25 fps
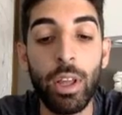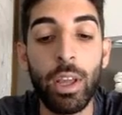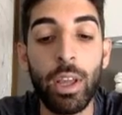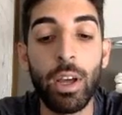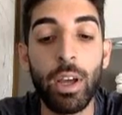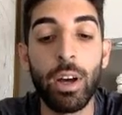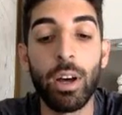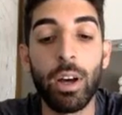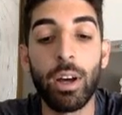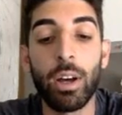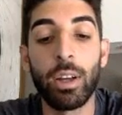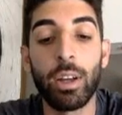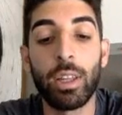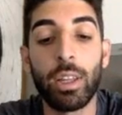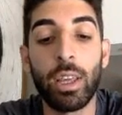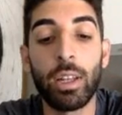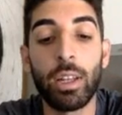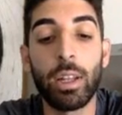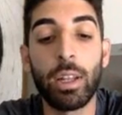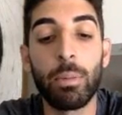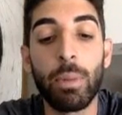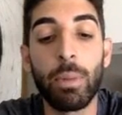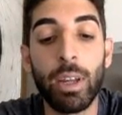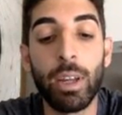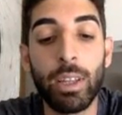Again,
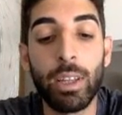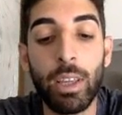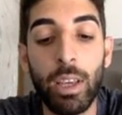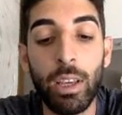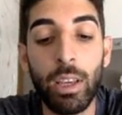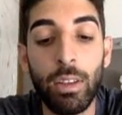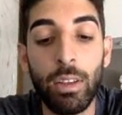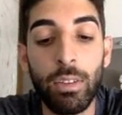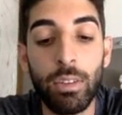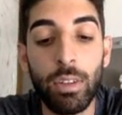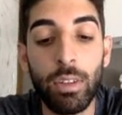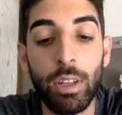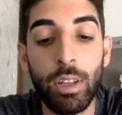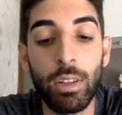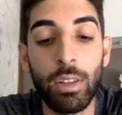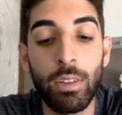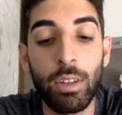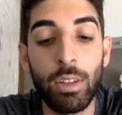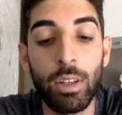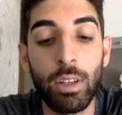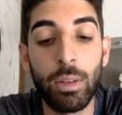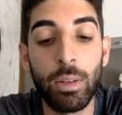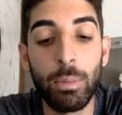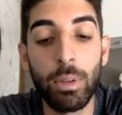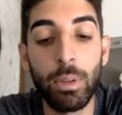in my case, it's
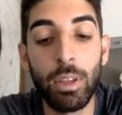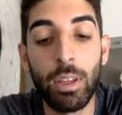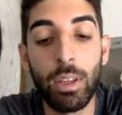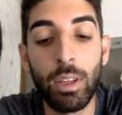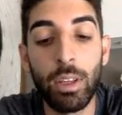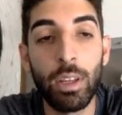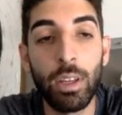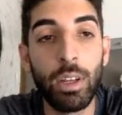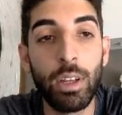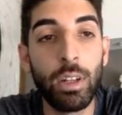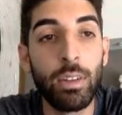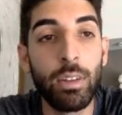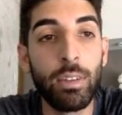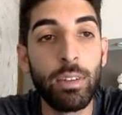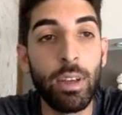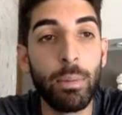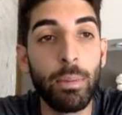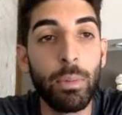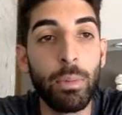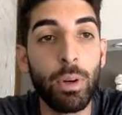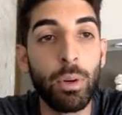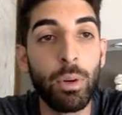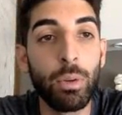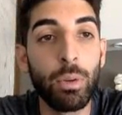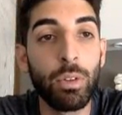going to be
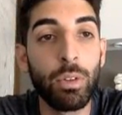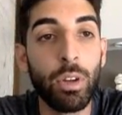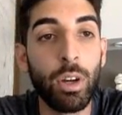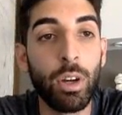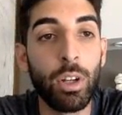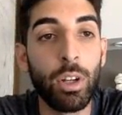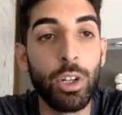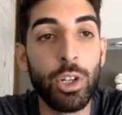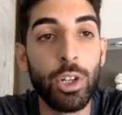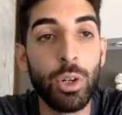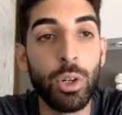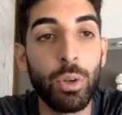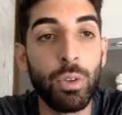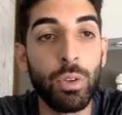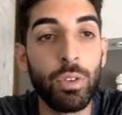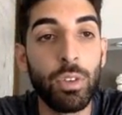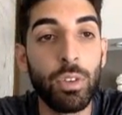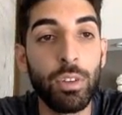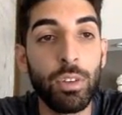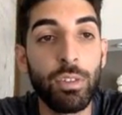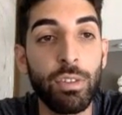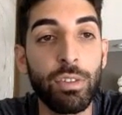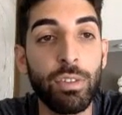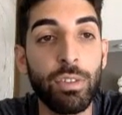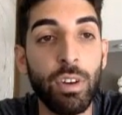
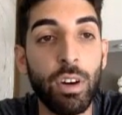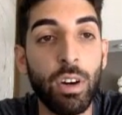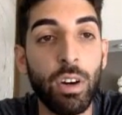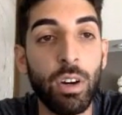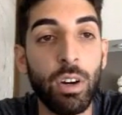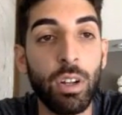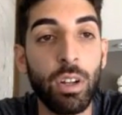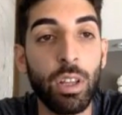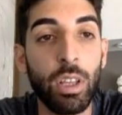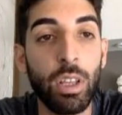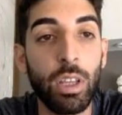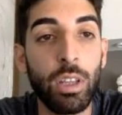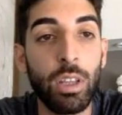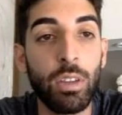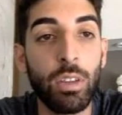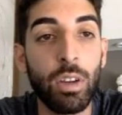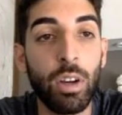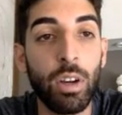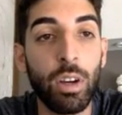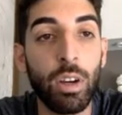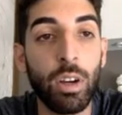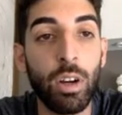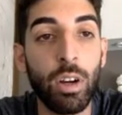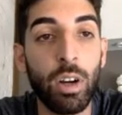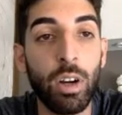
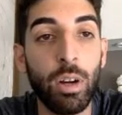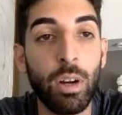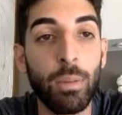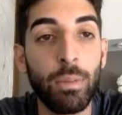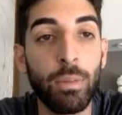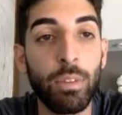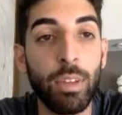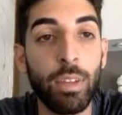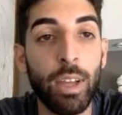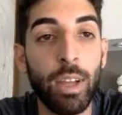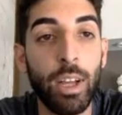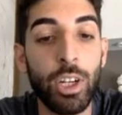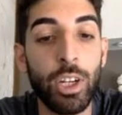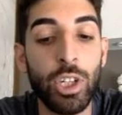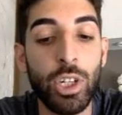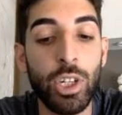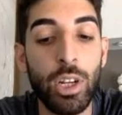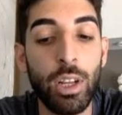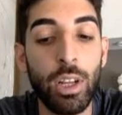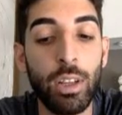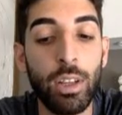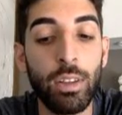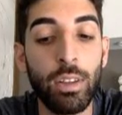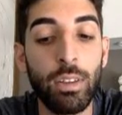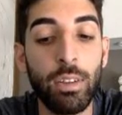
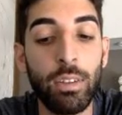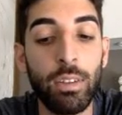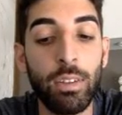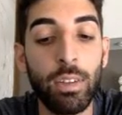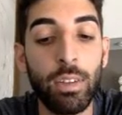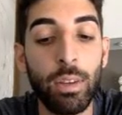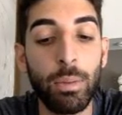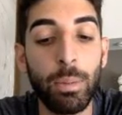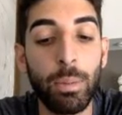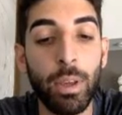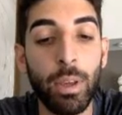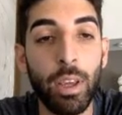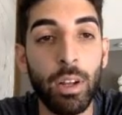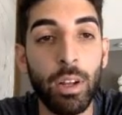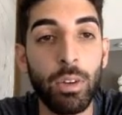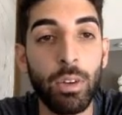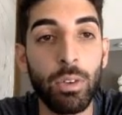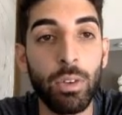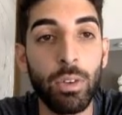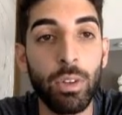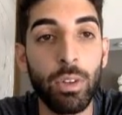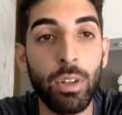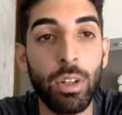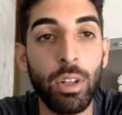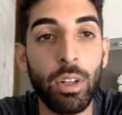
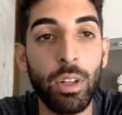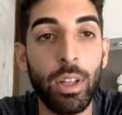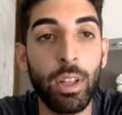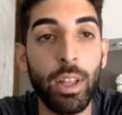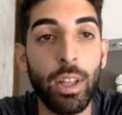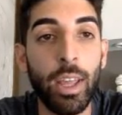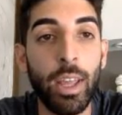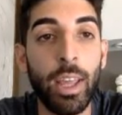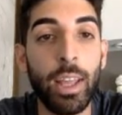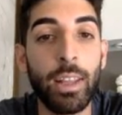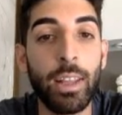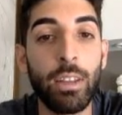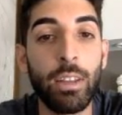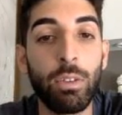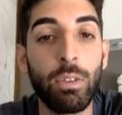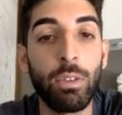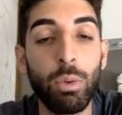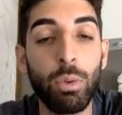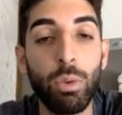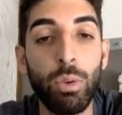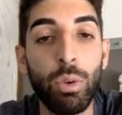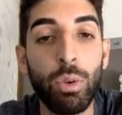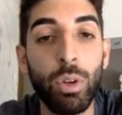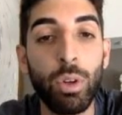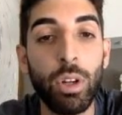demo.josephali.com/cPanel, and this
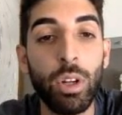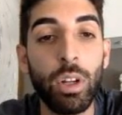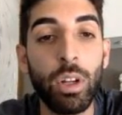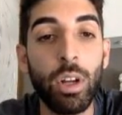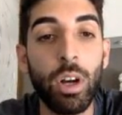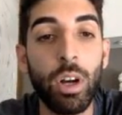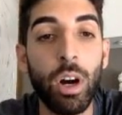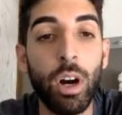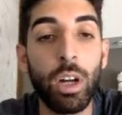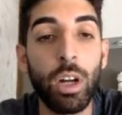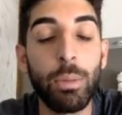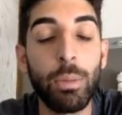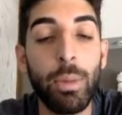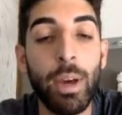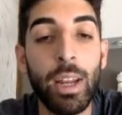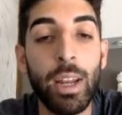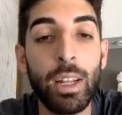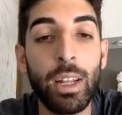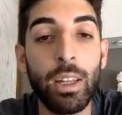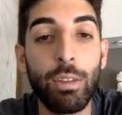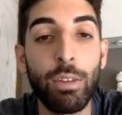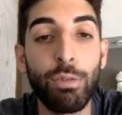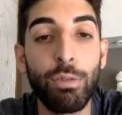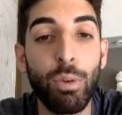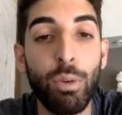will
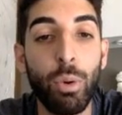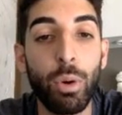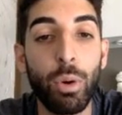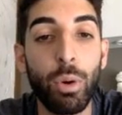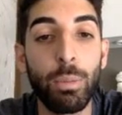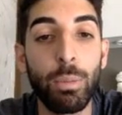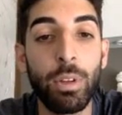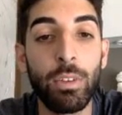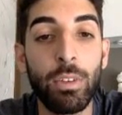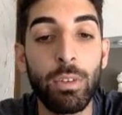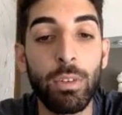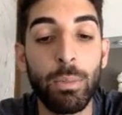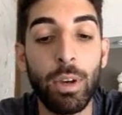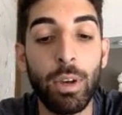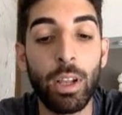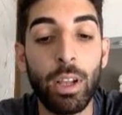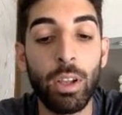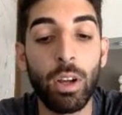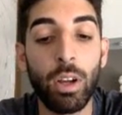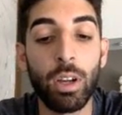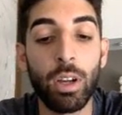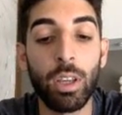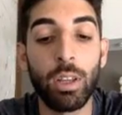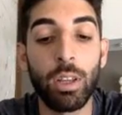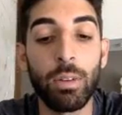automatically forward me to my
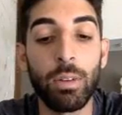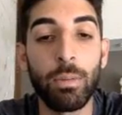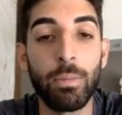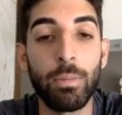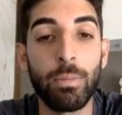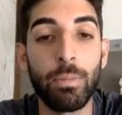login.